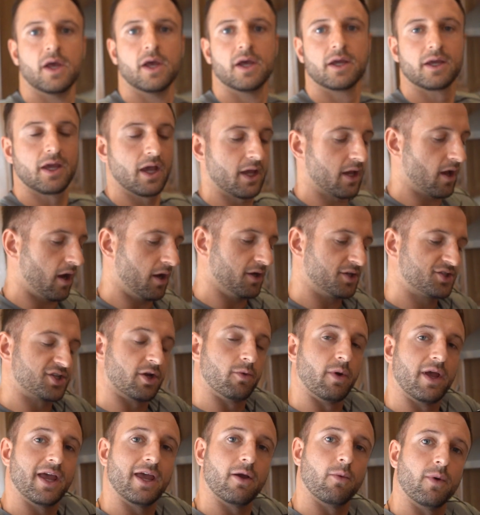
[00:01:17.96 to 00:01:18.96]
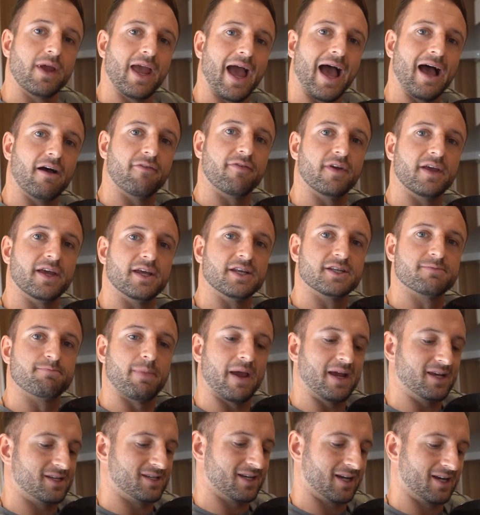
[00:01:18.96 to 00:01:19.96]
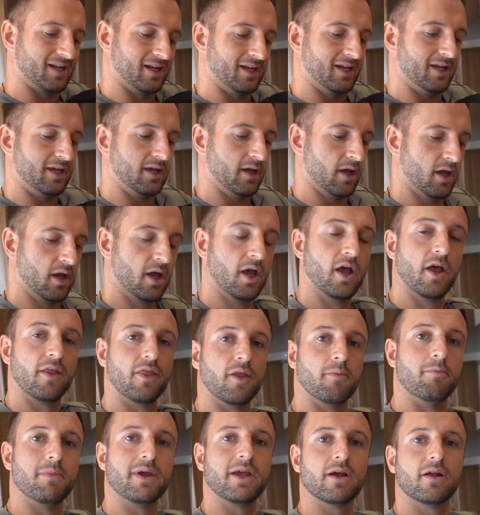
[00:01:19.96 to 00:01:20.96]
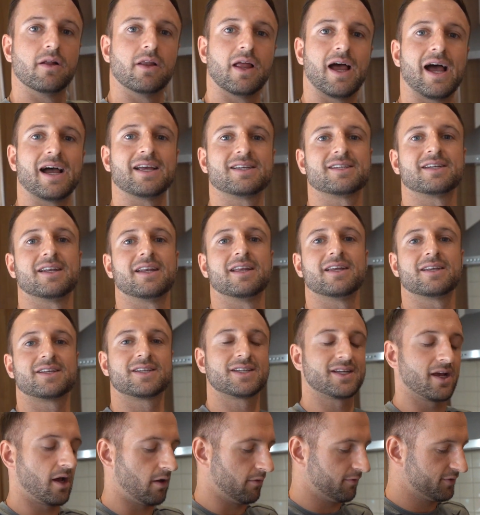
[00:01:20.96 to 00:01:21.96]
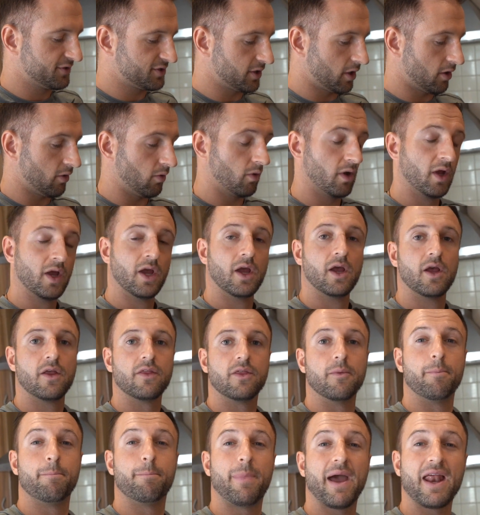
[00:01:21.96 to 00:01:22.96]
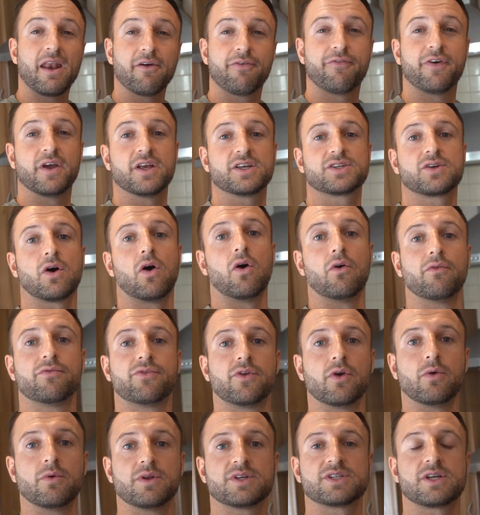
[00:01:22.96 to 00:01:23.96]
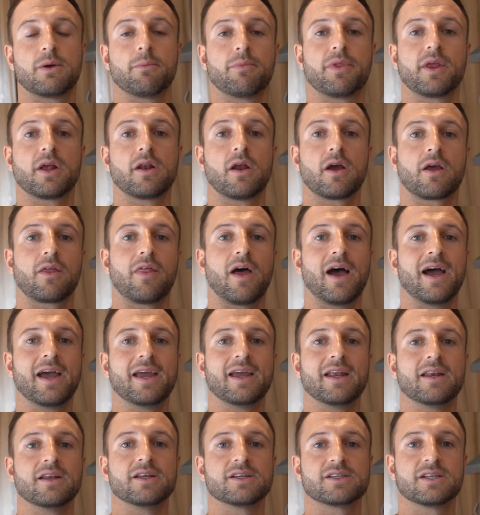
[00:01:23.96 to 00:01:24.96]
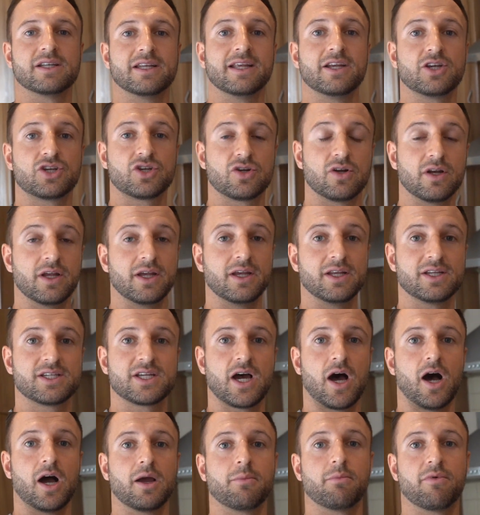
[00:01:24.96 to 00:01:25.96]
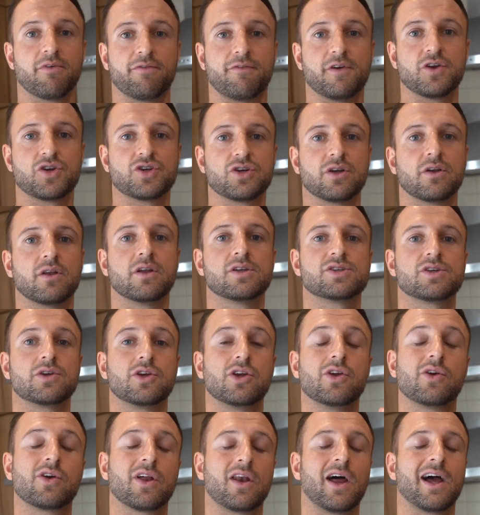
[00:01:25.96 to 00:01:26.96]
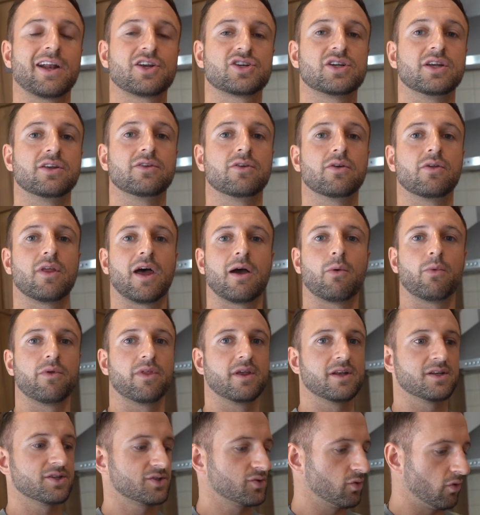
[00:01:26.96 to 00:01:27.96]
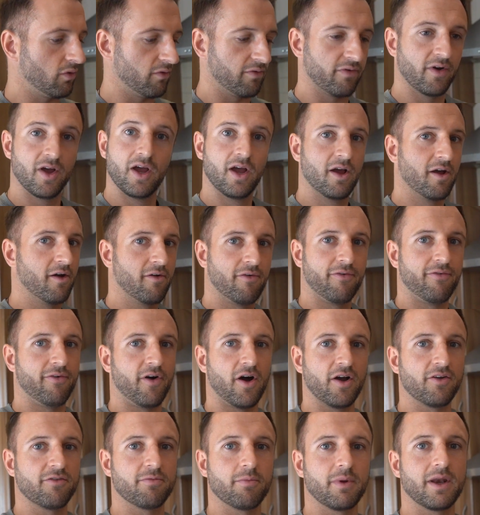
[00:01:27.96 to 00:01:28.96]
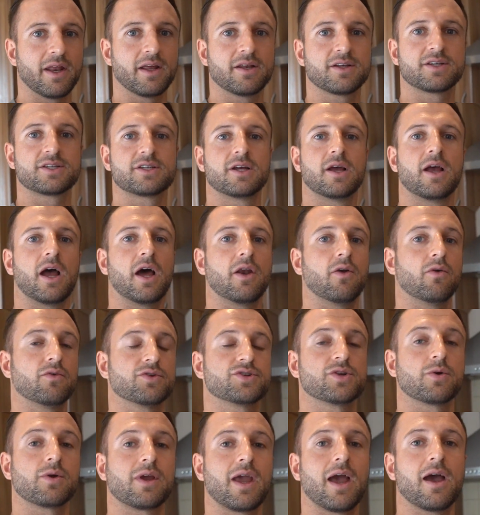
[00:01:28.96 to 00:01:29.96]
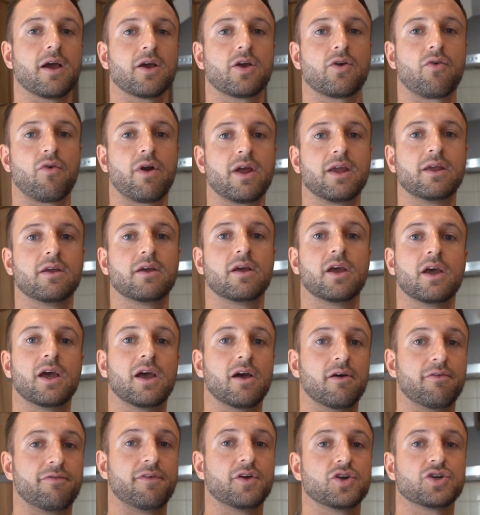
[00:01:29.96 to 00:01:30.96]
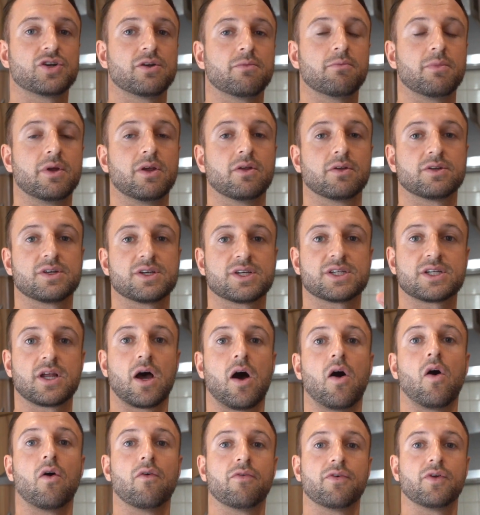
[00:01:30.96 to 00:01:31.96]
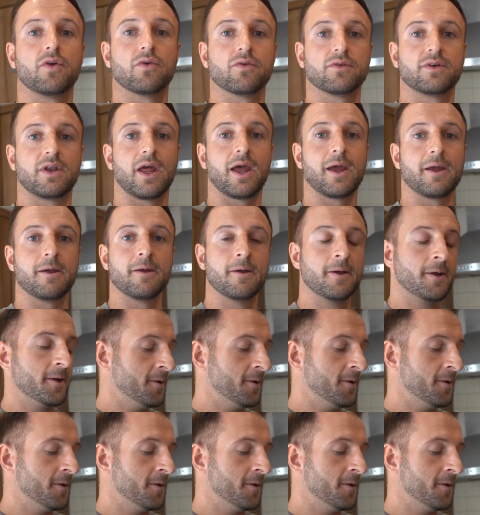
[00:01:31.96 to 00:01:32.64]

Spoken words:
Okay guys, so here we have it, is basically the meal as in itself. So the benefits of doing something like that, it is literally time efficient. So you can actually do that within sort of 5 minutes and also get a great efficient meal to start off your day.